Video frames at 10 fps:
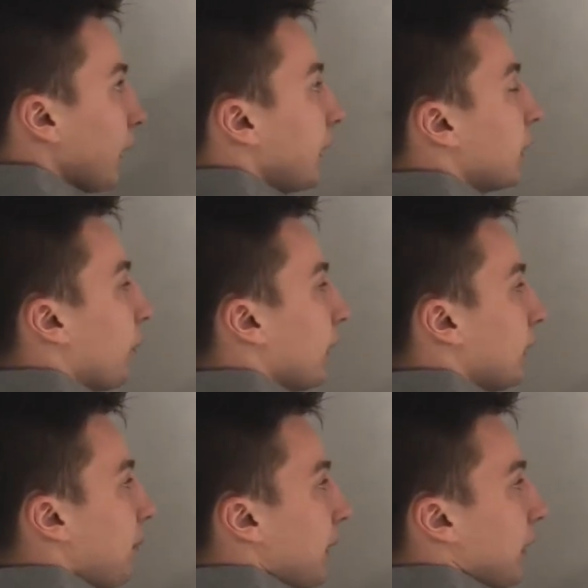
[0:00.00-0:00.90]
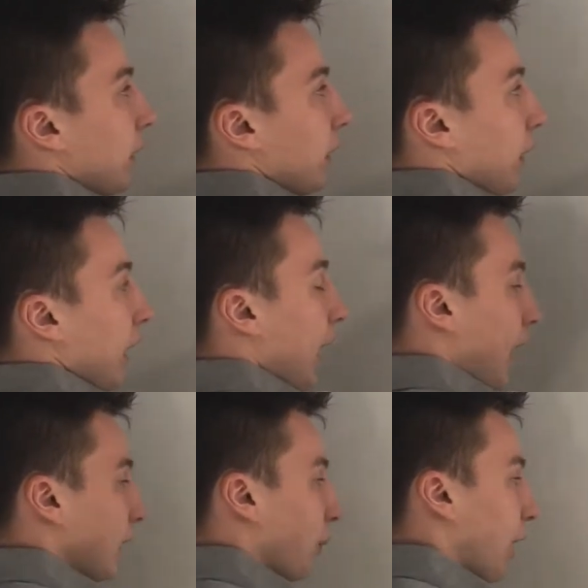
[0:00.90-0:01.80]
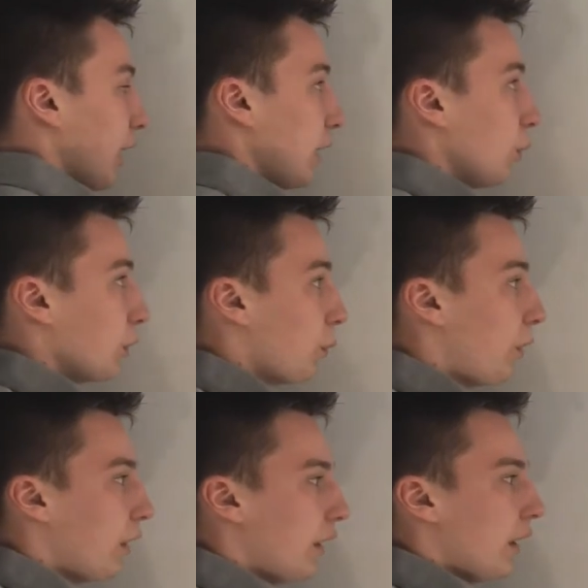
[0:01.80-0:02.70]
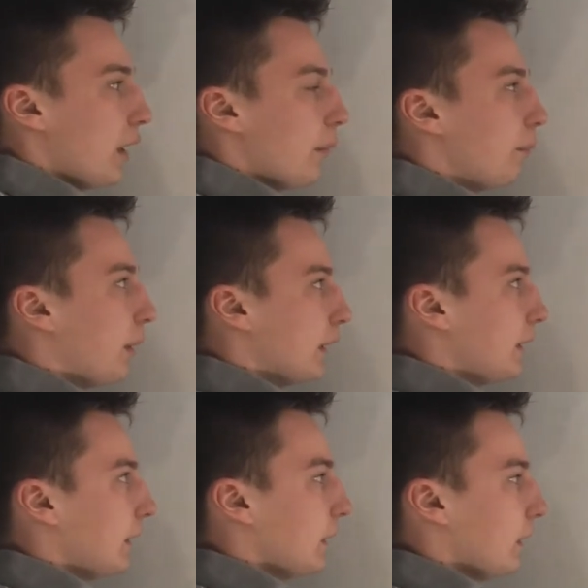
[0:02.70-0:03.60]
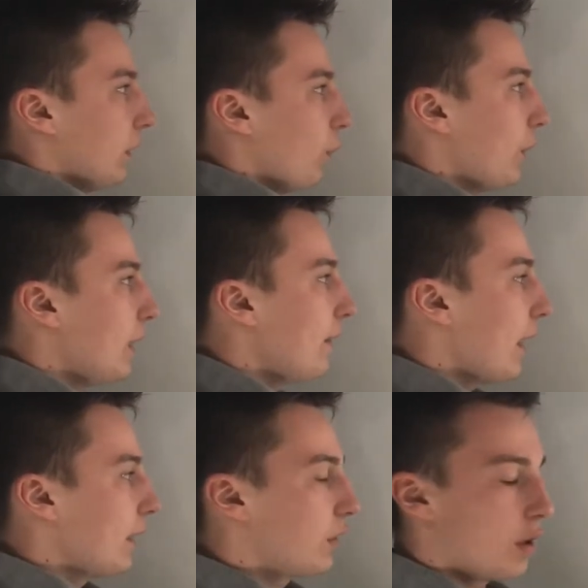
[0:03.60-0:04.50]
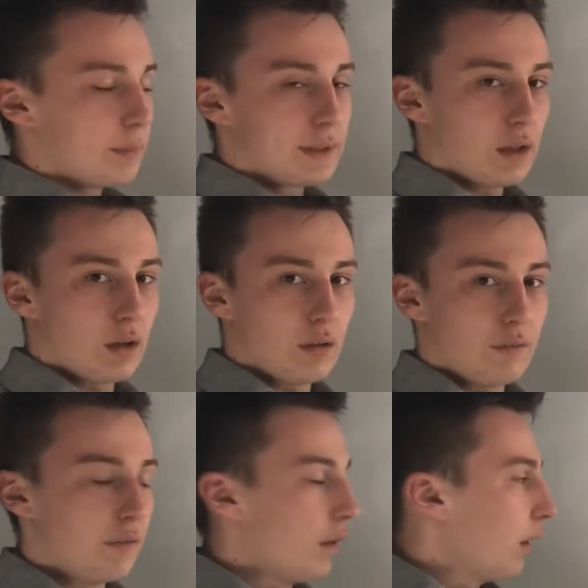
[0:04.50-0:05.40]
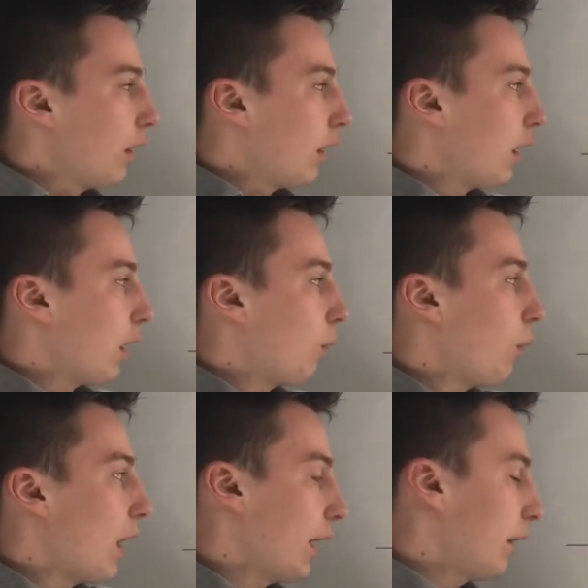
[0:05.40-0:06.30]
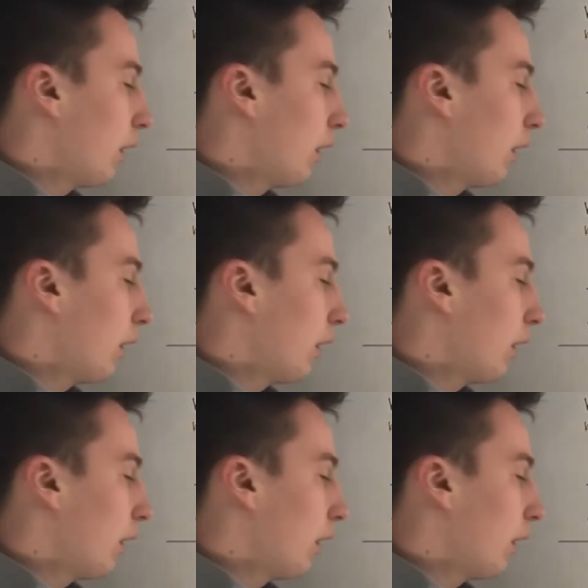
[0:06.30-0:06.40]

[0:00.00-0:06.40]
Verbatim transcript: is going to be xy equals 1, but we need that in terms of uh, y.